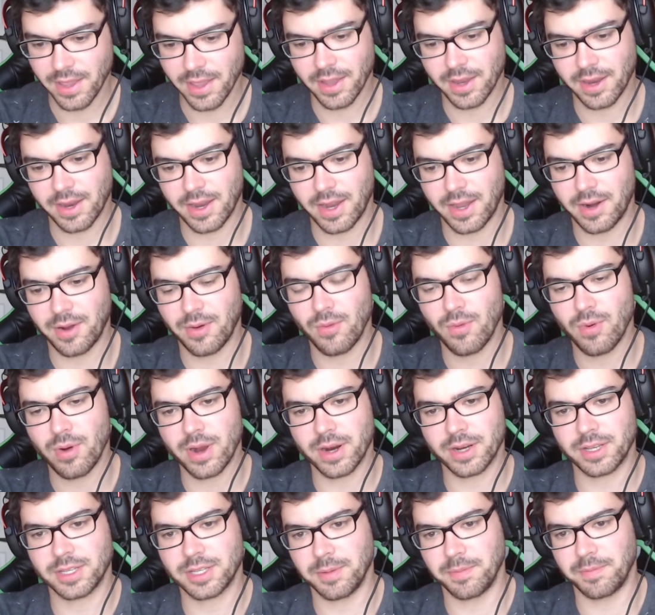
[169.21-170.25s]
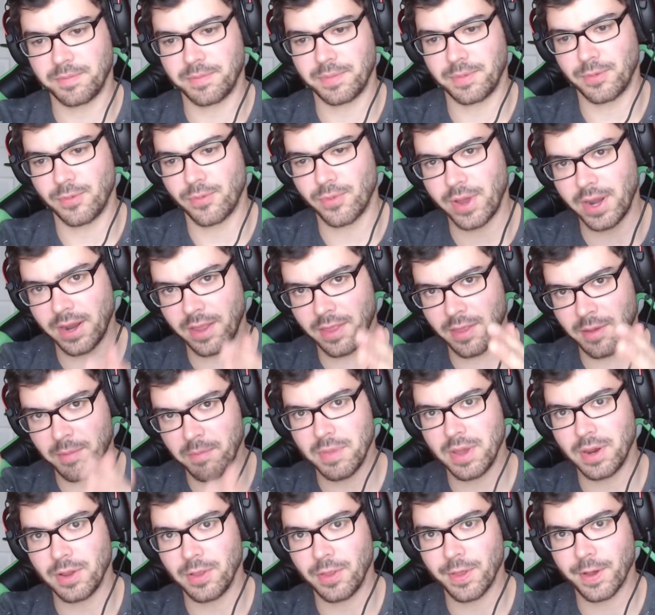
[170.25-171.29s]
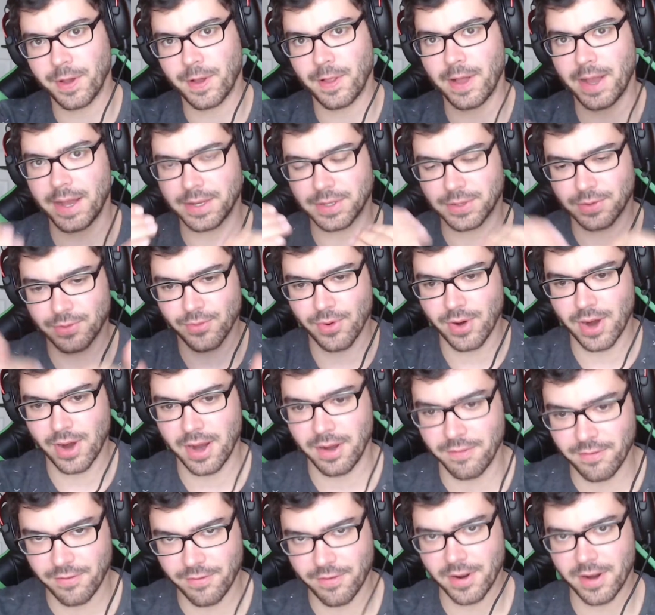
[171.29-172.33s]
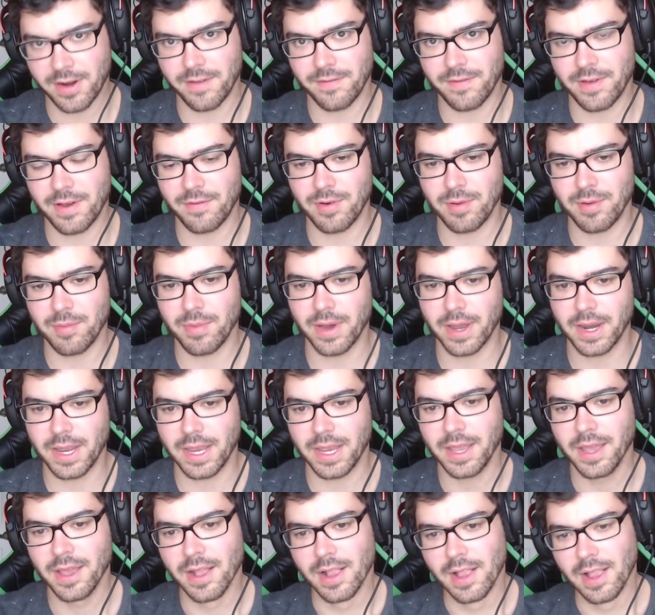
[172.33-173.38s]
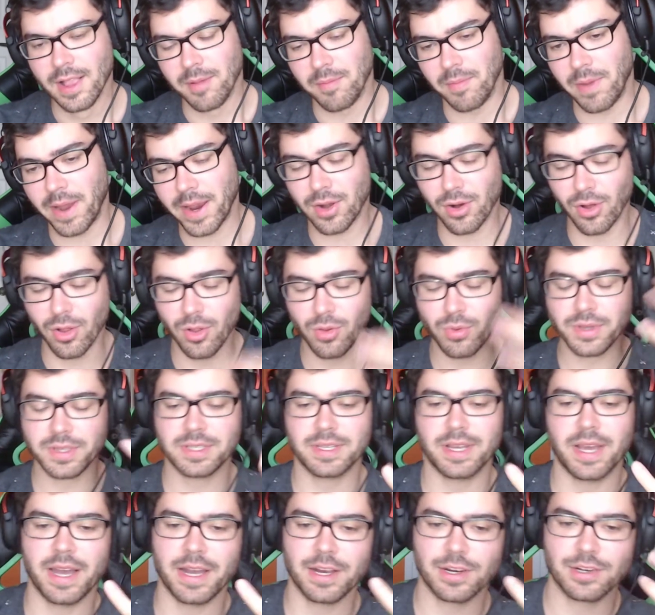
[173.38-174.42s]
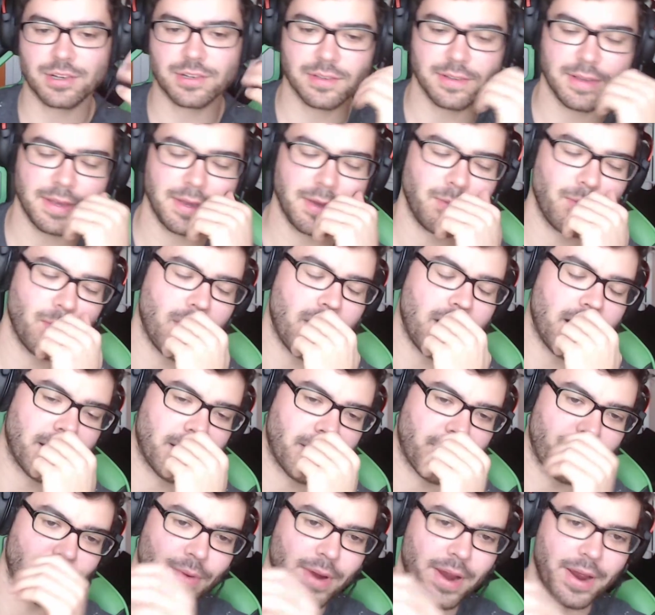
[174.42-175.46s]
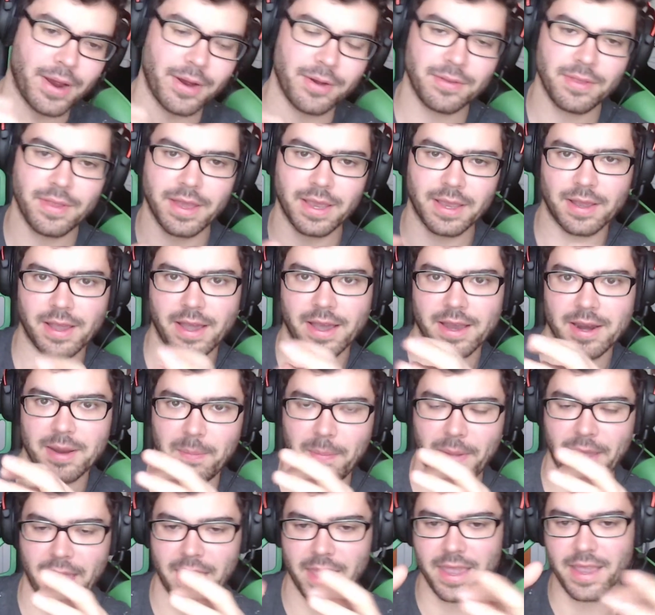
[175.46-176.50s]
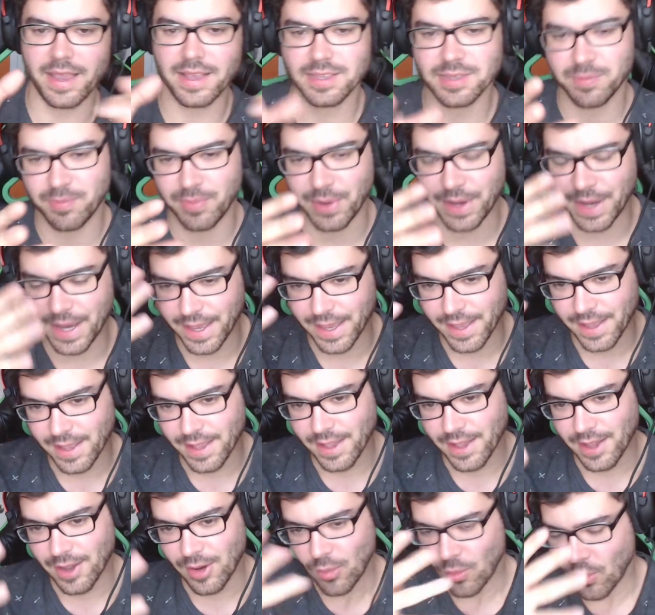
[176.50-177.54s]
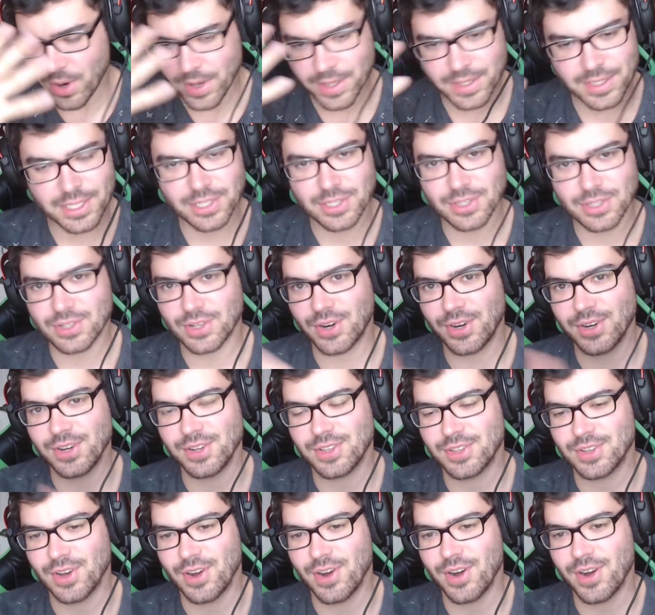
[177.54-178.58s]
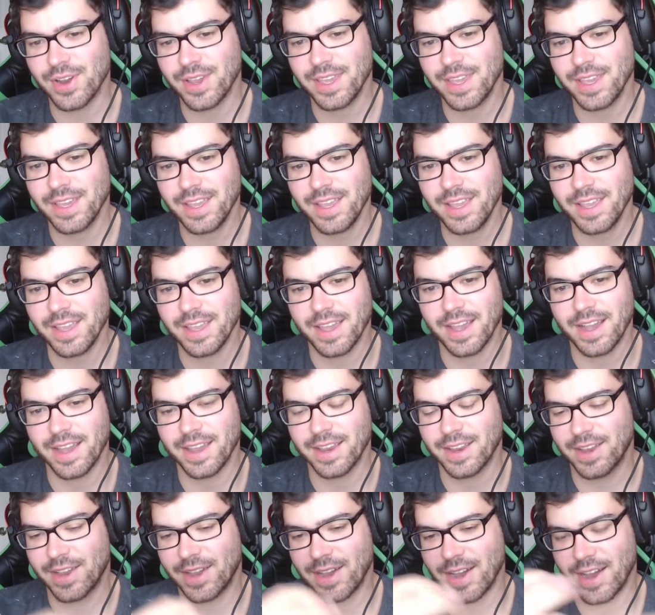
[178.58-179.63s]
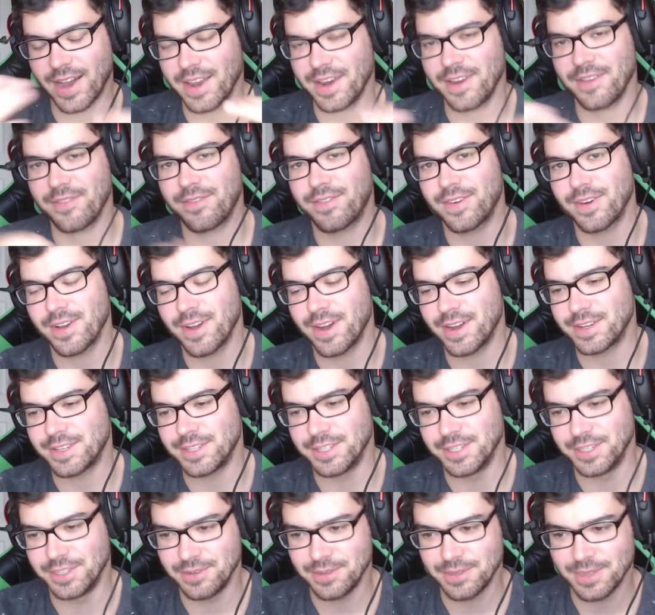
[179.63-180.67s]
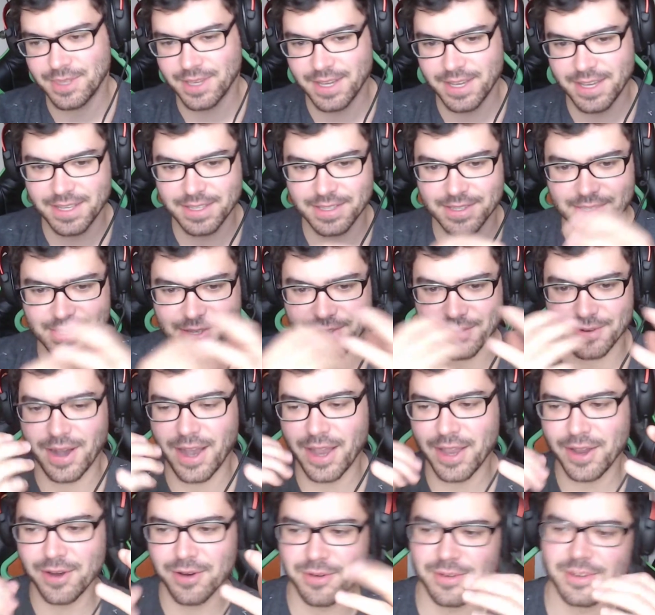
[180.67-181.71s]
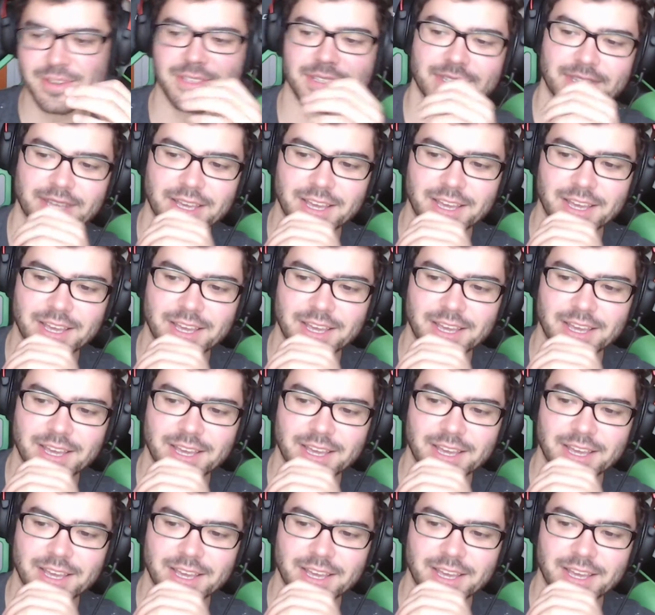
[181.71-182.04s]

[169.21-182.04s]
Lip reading: kind of walked up right in the middle of class, right in front of everybody. My goal was to actually walk around, like kind of pace, but once I started talking, I kind of forgot to do that. So I always say